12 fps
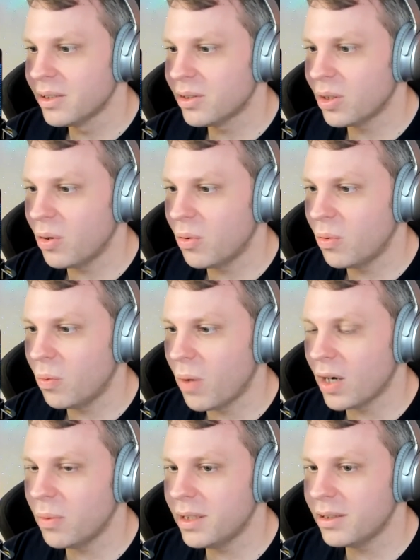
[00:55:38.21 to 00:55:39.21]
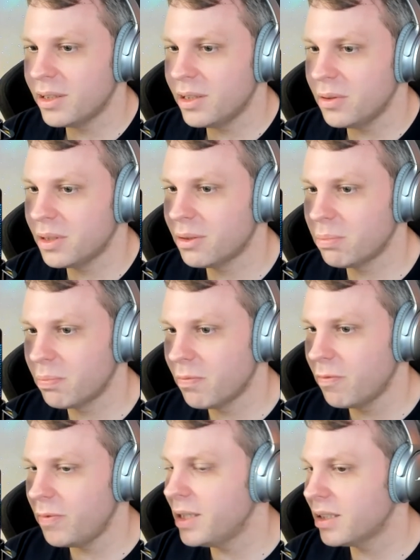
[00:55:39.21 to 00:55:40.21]
So why don't we just use
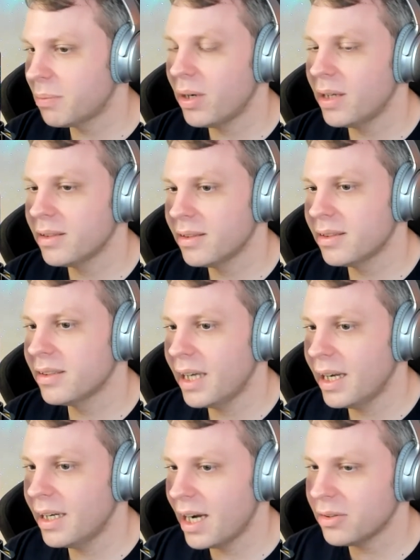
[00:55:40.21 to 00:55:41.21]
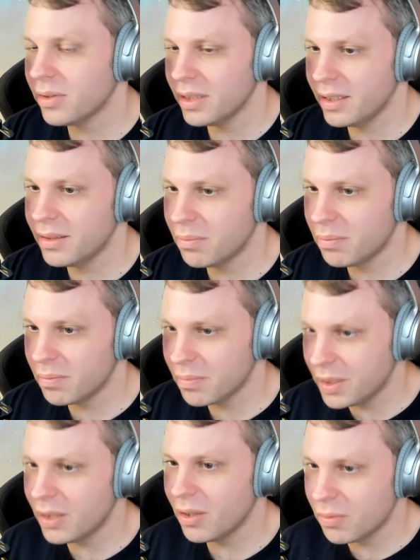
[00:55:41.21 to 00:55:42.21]
Phoenix presence and actually,
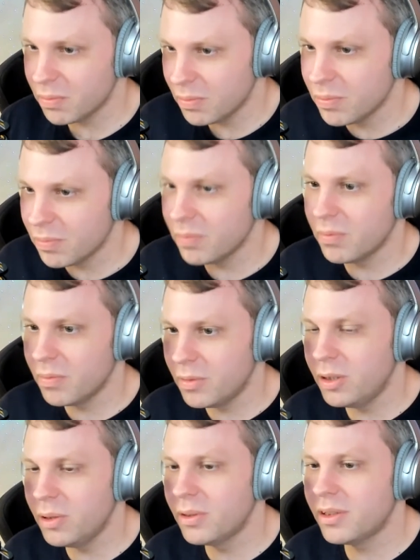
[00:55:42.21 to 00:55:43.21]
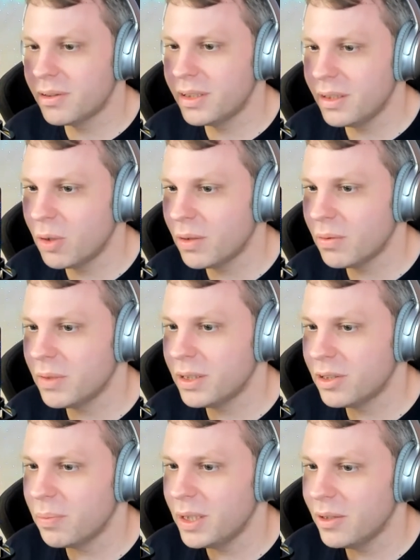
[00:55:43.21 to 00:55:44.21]
you know, use what we
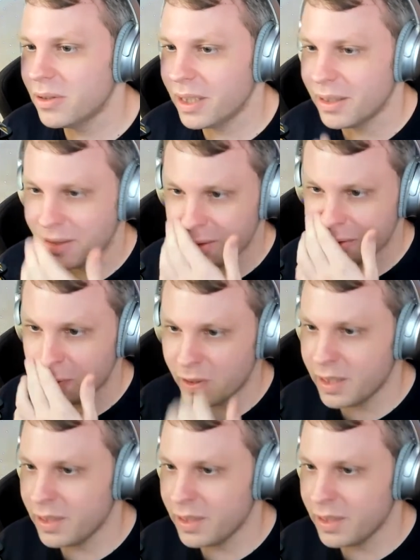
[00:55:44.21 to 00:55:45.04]
should be using, right?